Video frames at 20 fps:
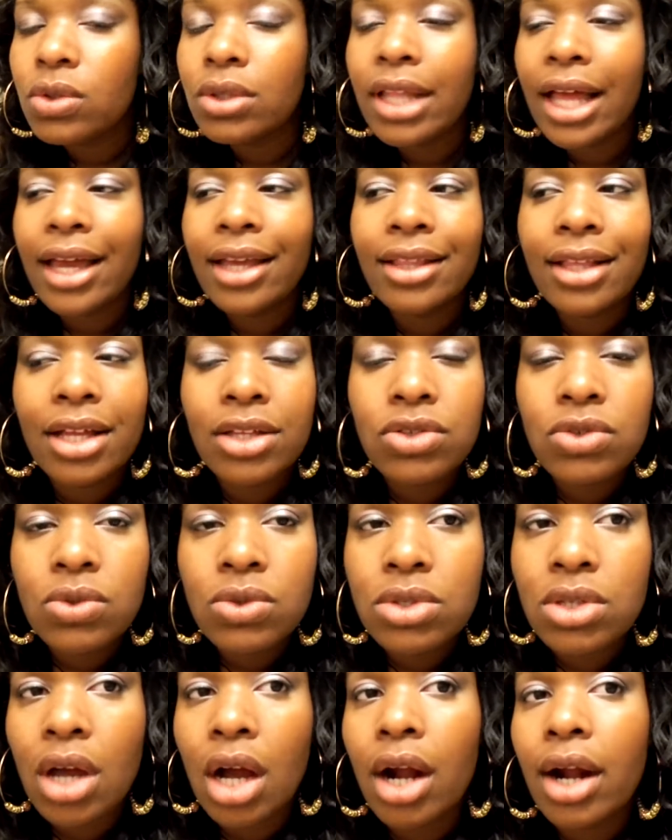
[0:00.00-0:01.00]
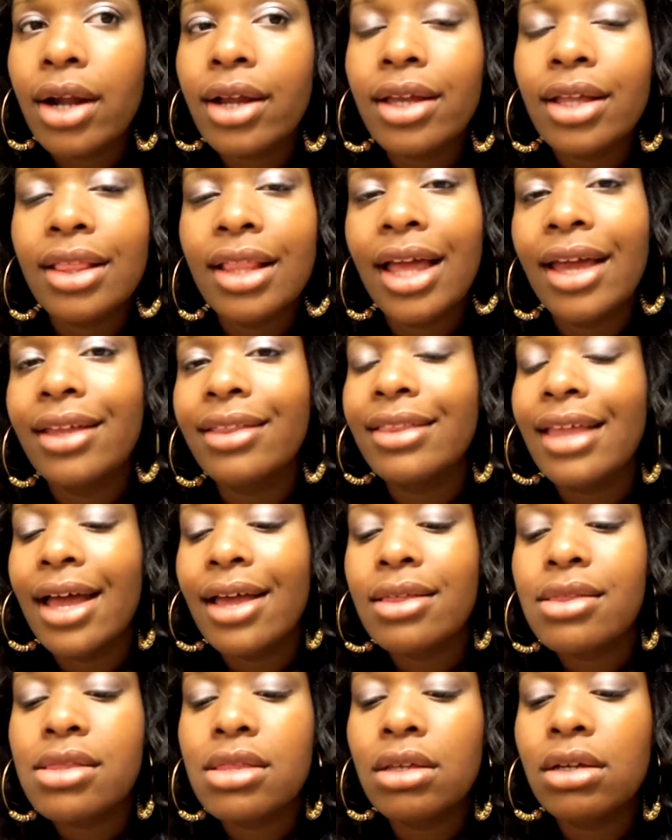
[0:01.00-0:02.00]
light, not too dark, like
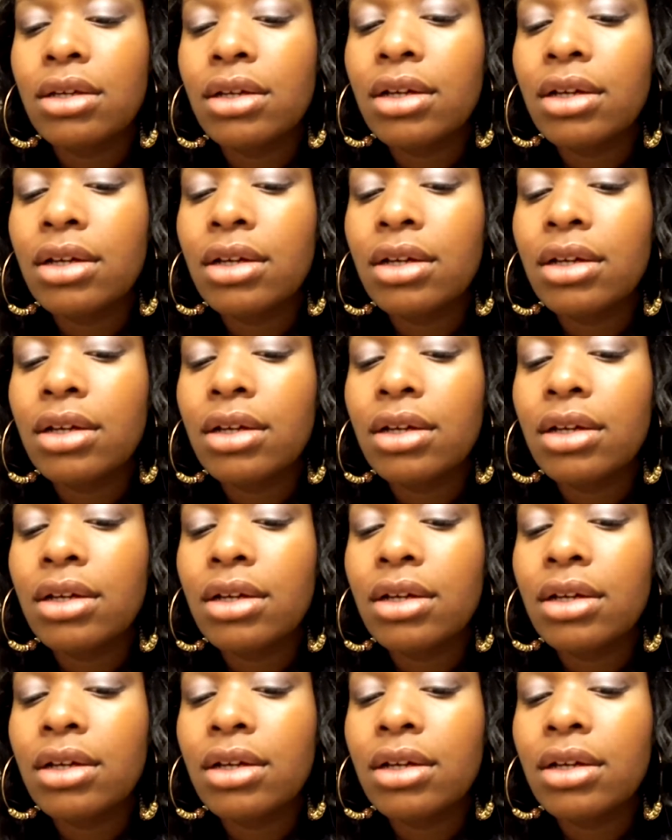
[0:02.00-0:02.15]
that's